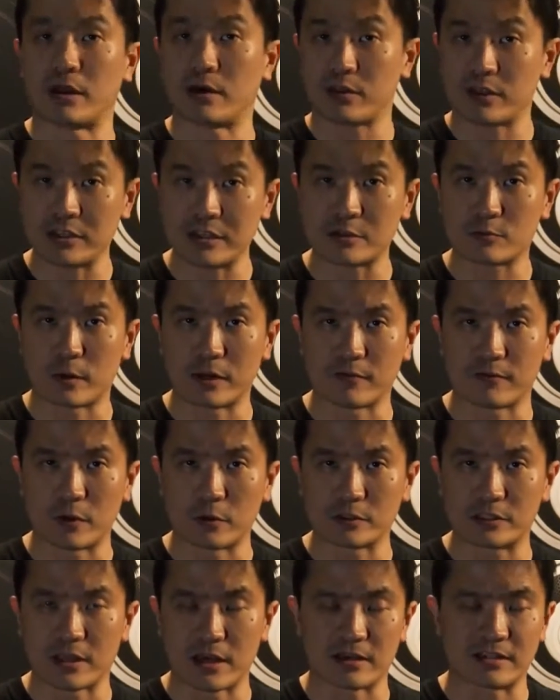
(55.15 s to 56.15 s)
Now this is one of
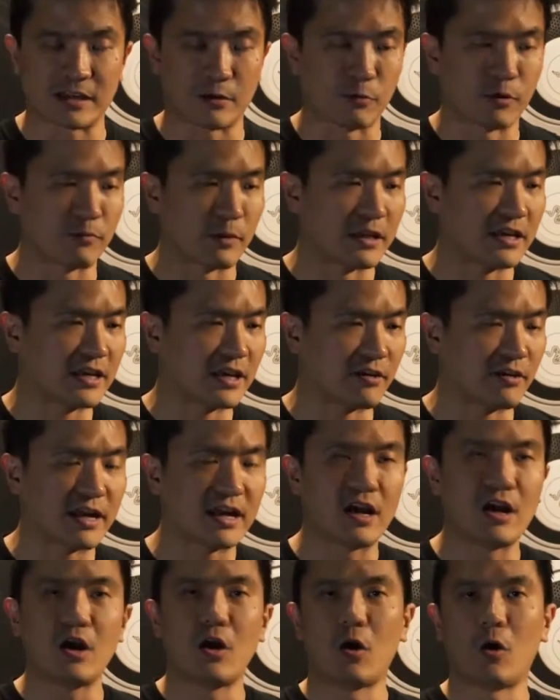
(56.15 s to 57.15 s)
those things that we've been
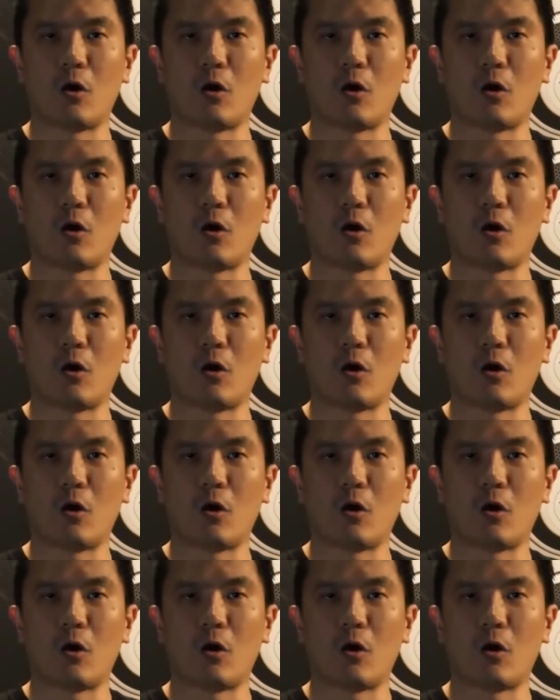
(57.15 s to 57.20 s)
hearing